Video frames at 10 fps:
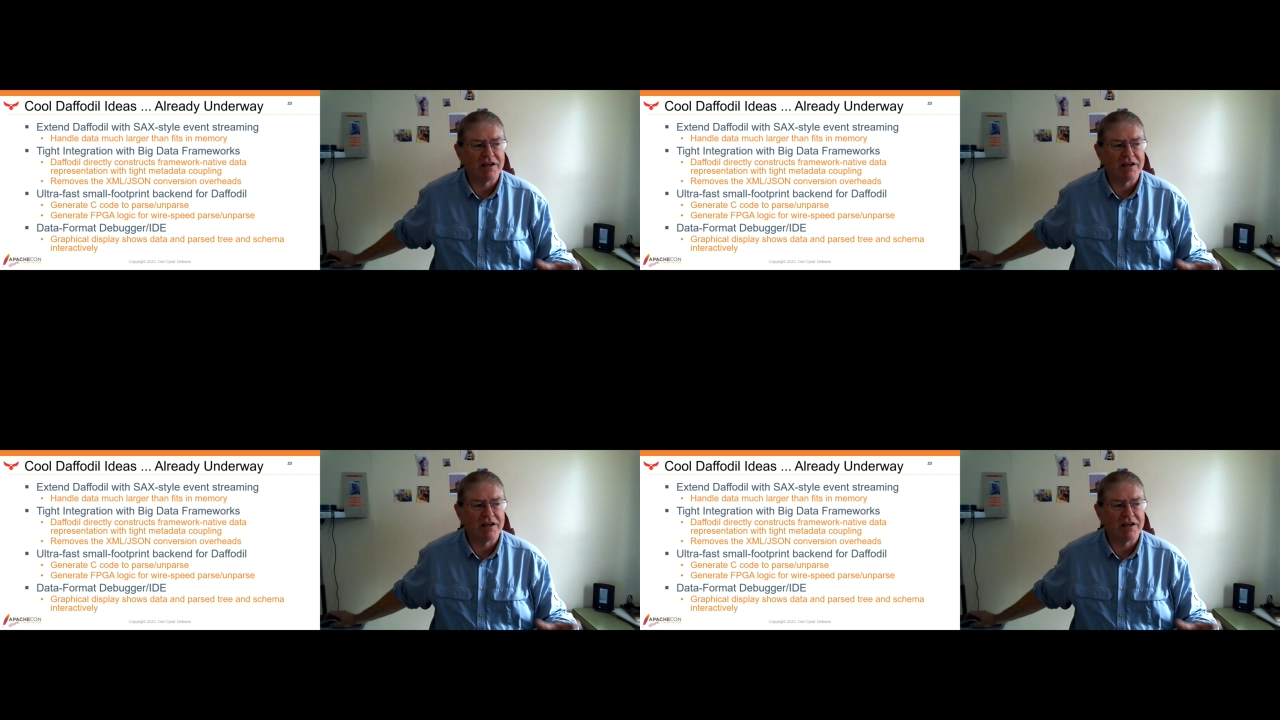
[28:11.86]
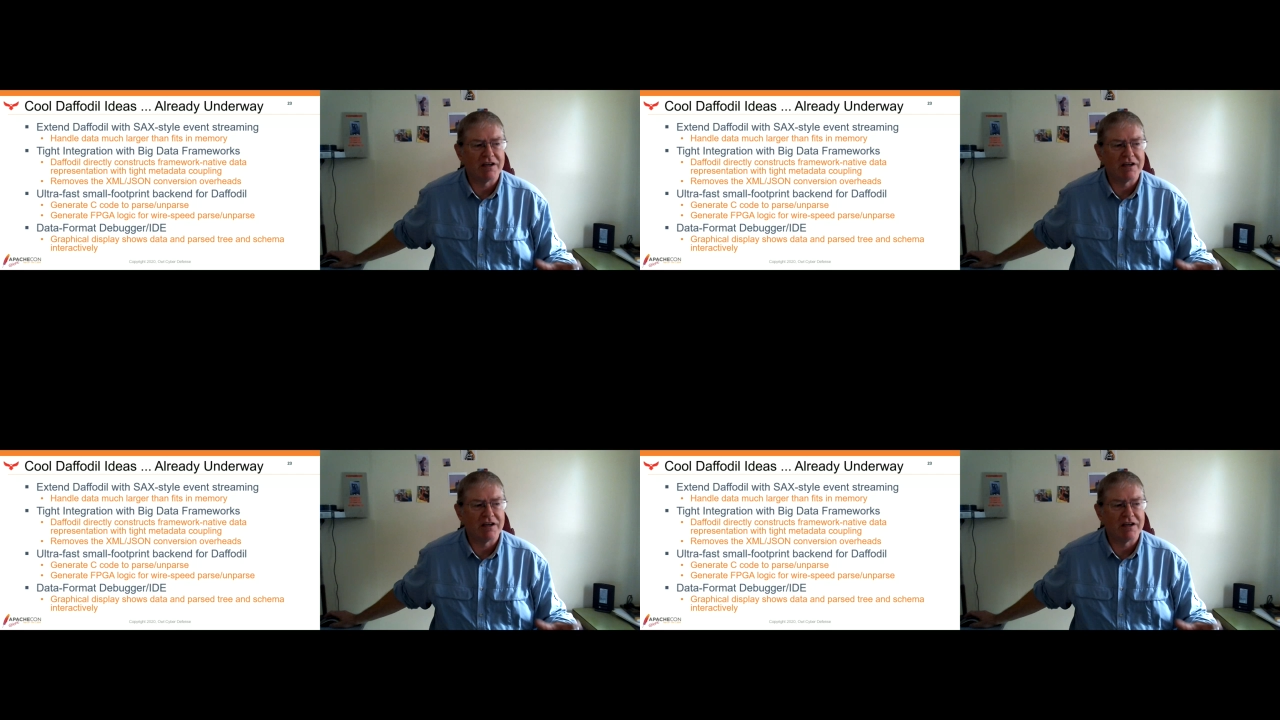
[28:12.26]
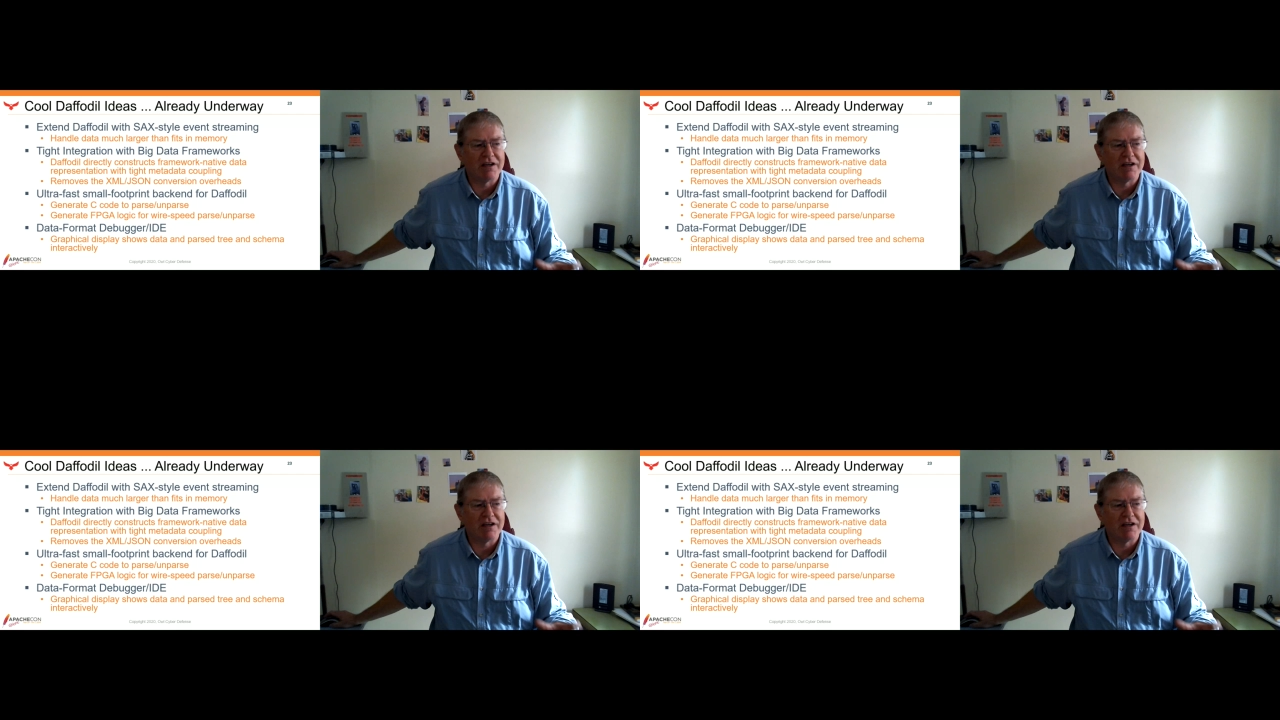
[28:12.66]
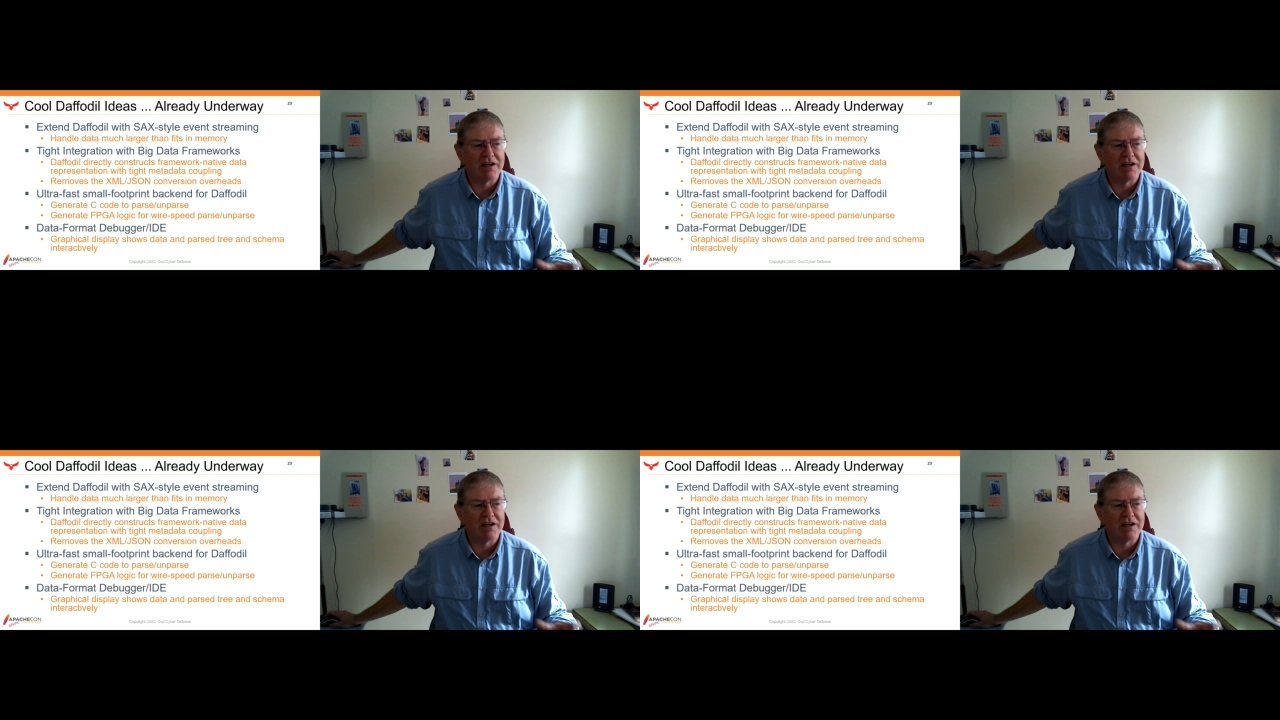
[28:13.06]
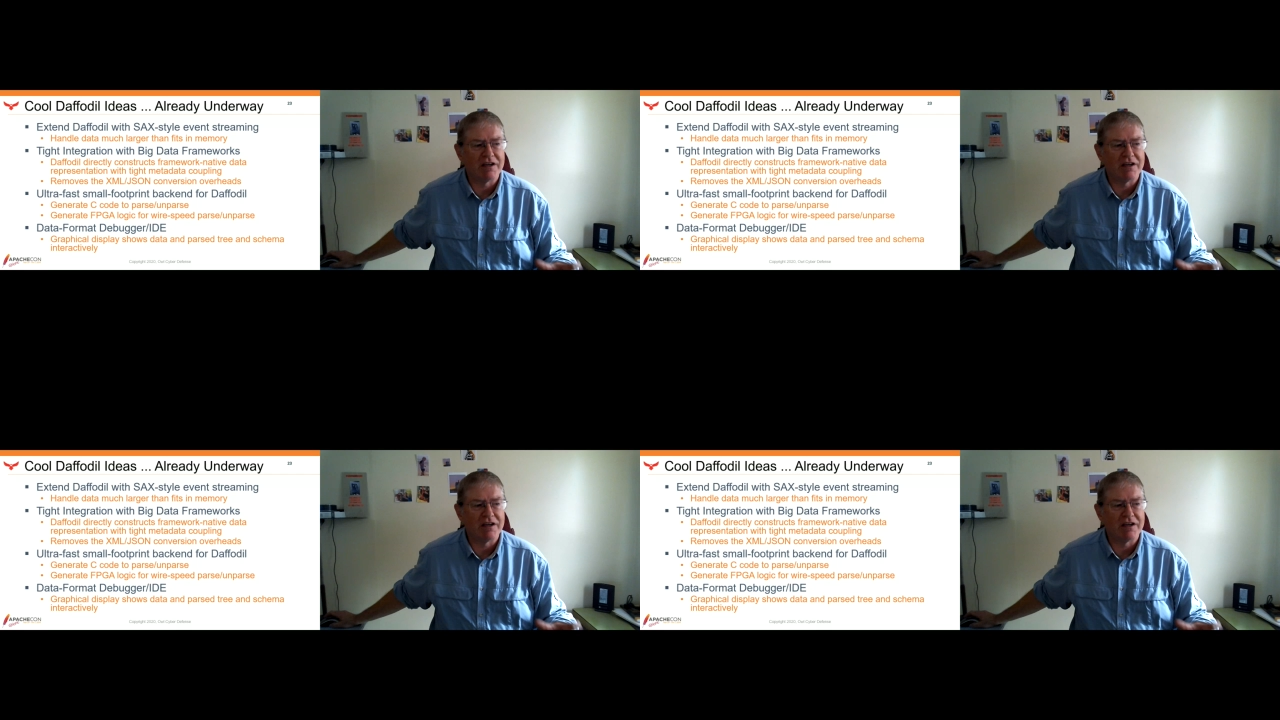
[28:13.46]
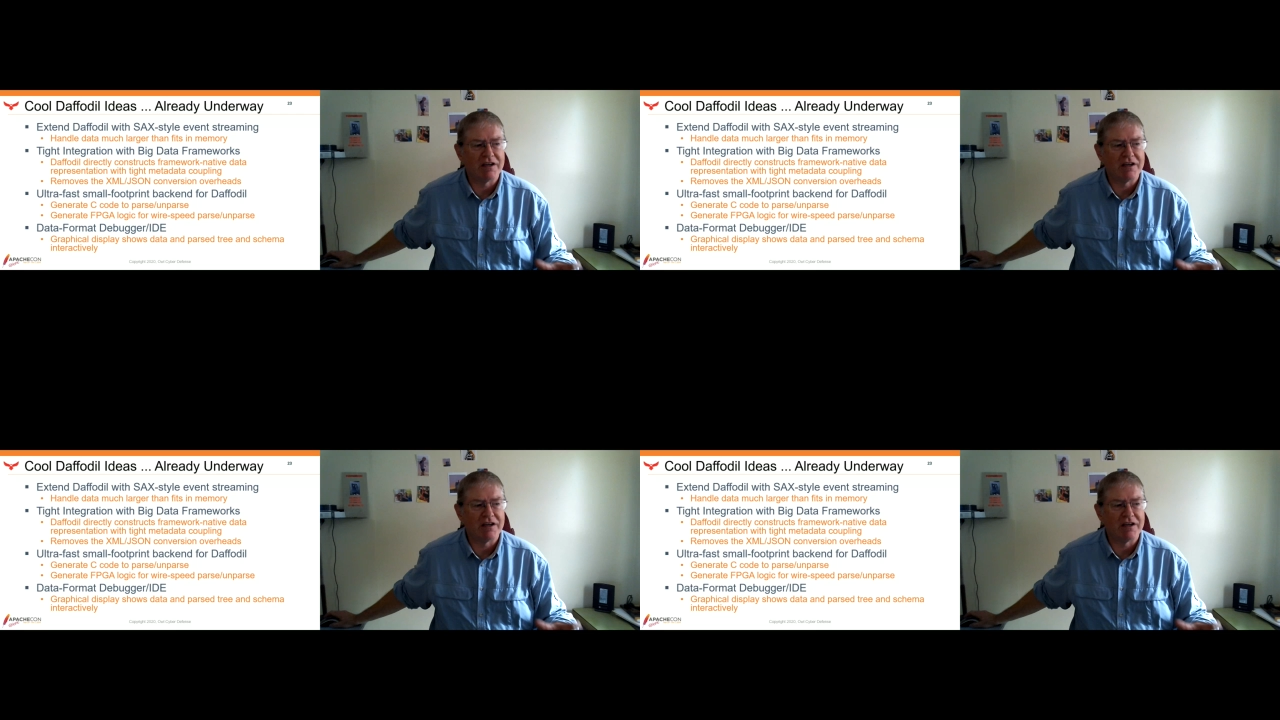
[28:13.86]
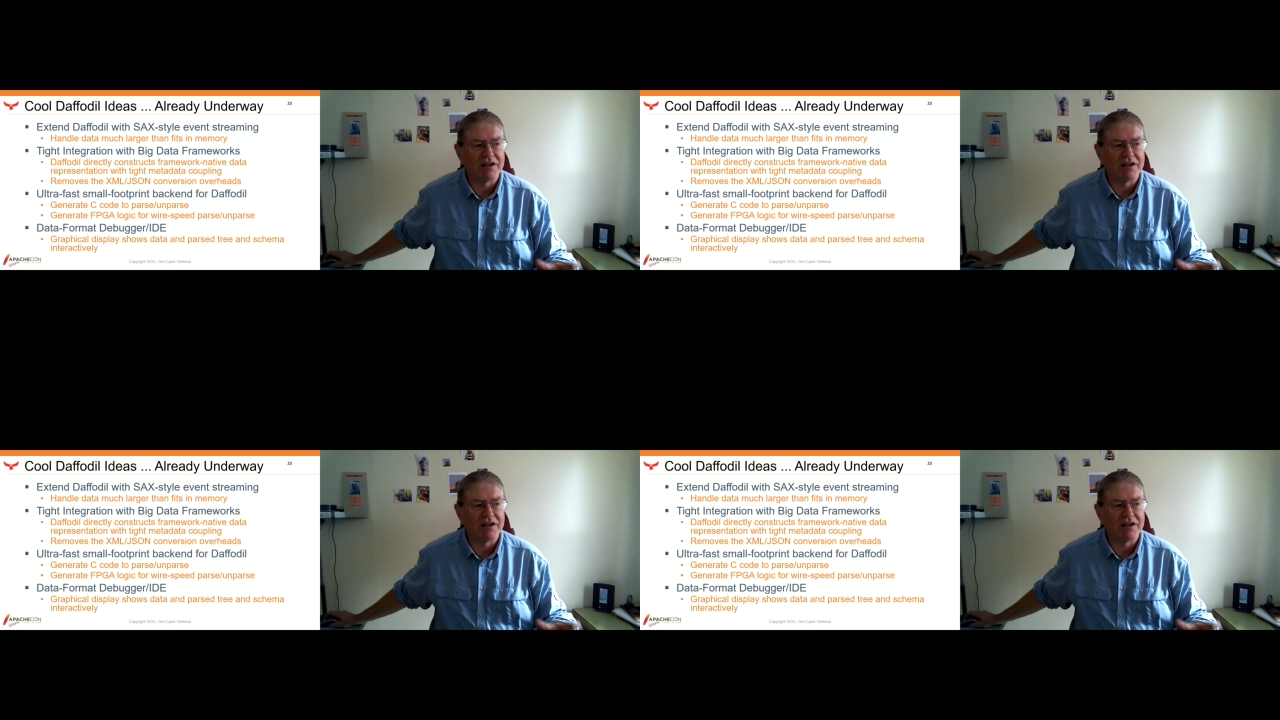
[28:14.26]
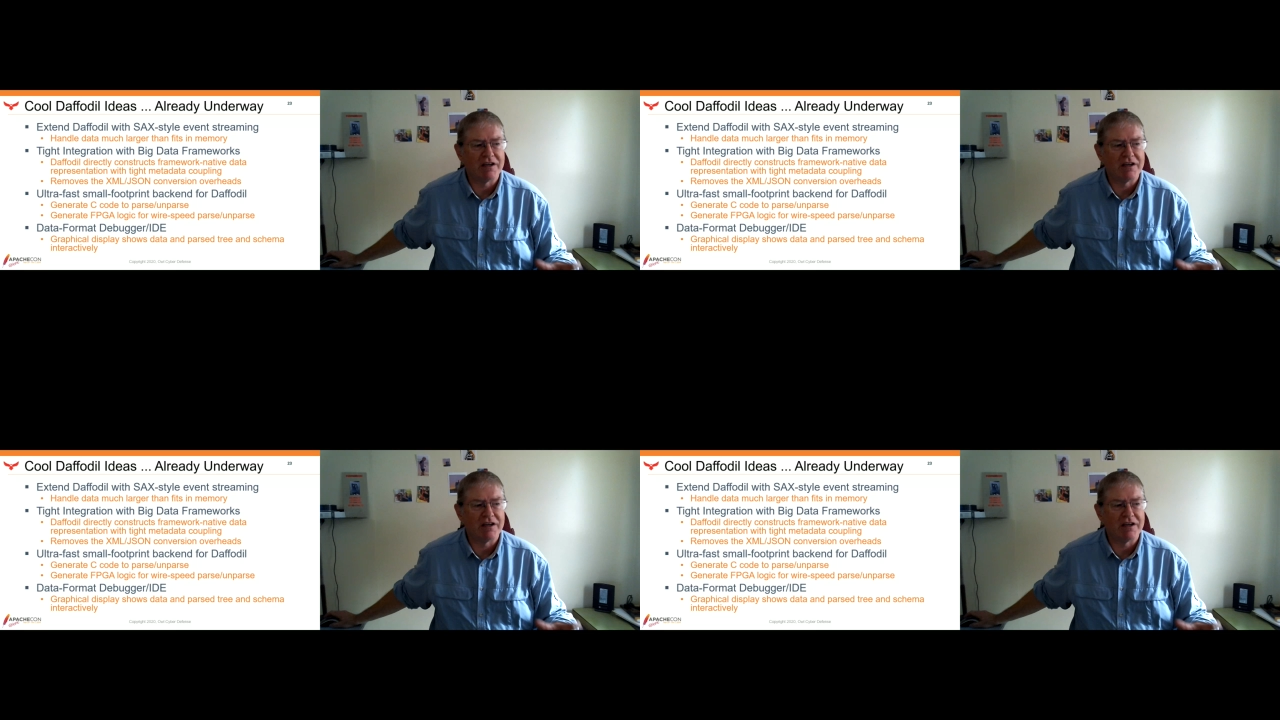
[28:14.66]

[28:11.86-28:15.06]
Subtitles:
The face doesn't move, so there is nothing to read.